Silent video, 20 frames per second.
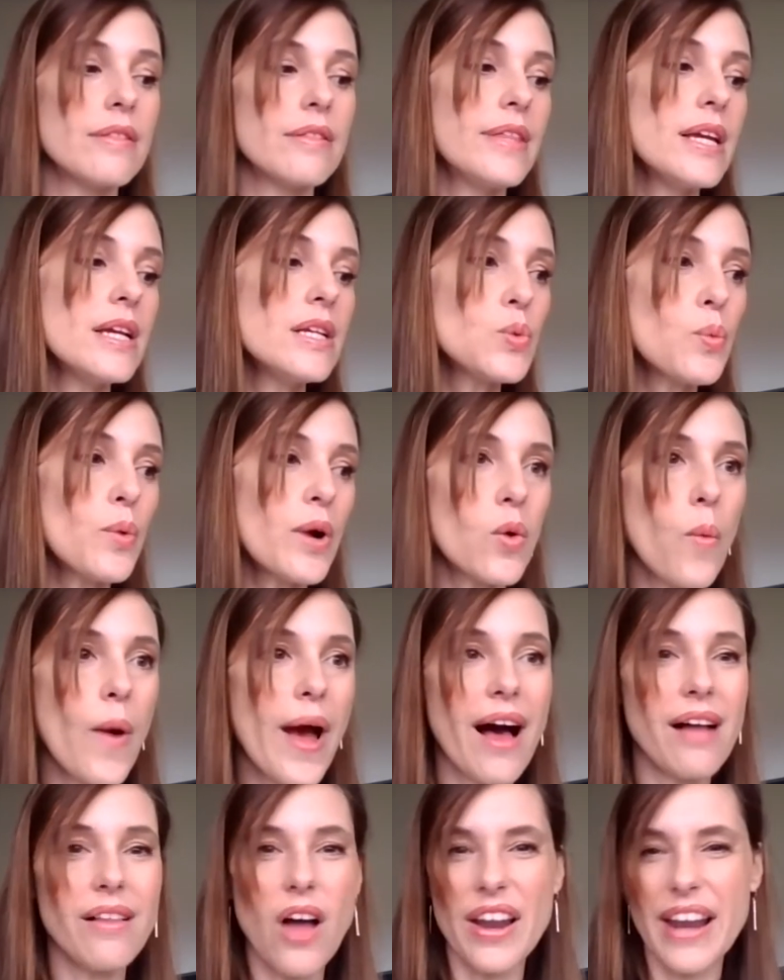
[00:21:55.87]
These work
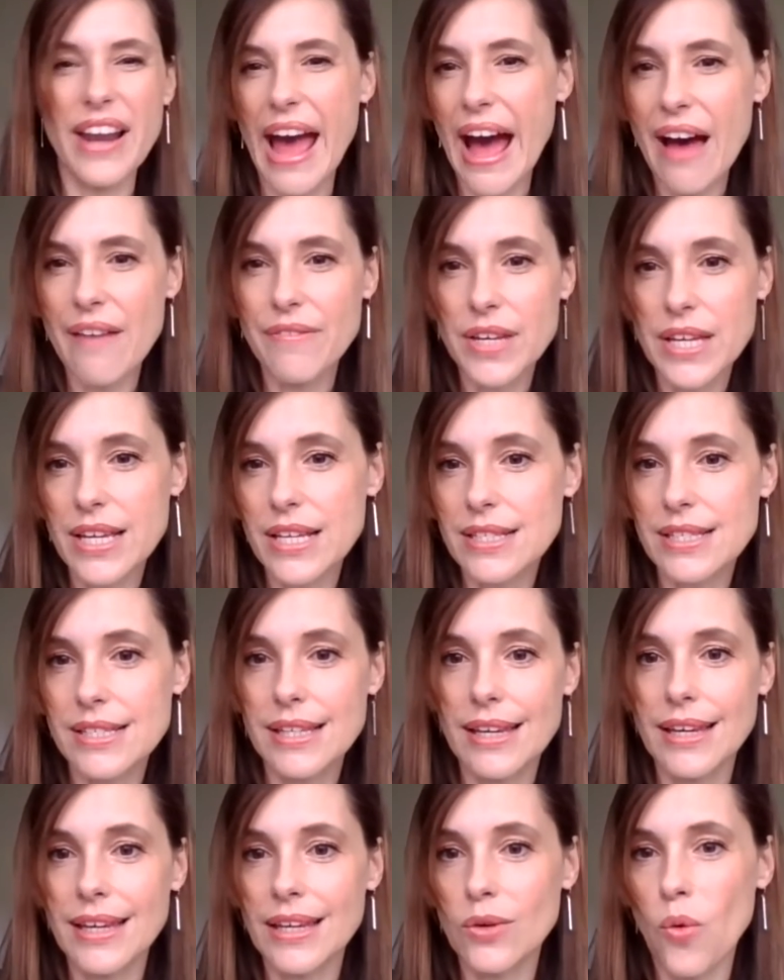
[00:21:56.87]
well on
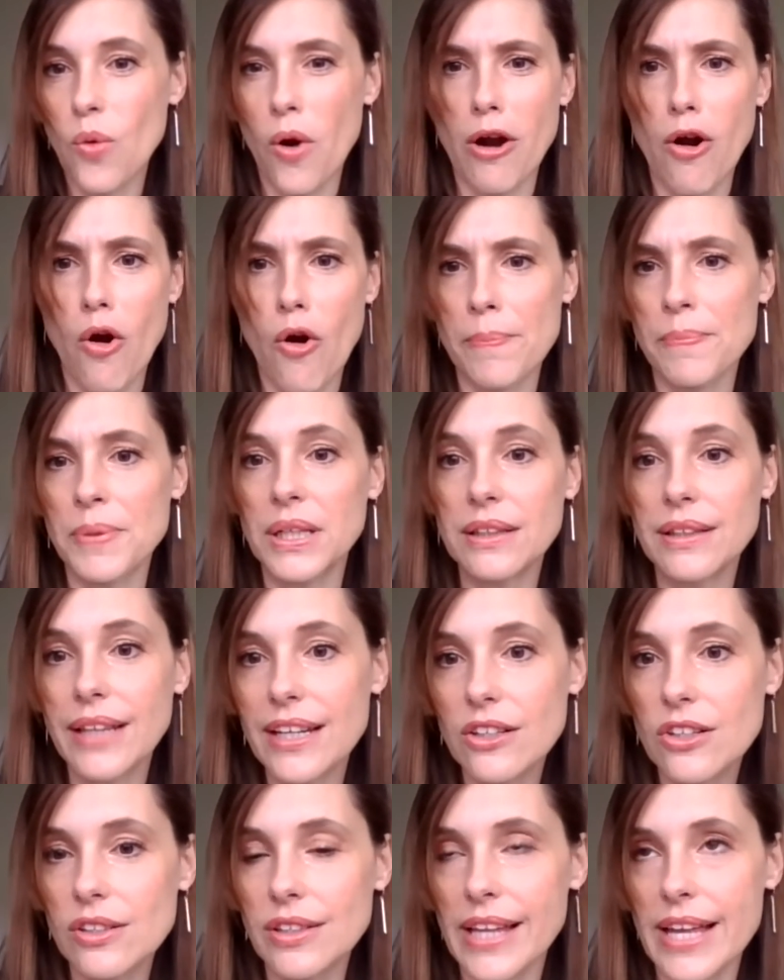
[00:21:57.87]
advocacy or, or
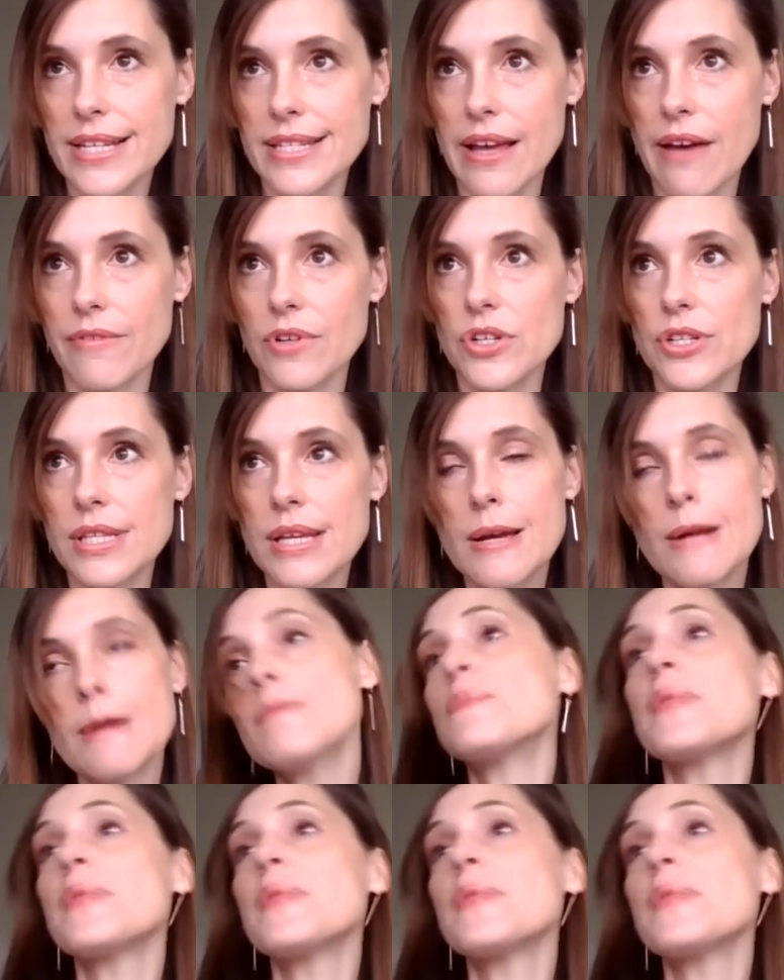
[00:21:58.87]
political endeavors.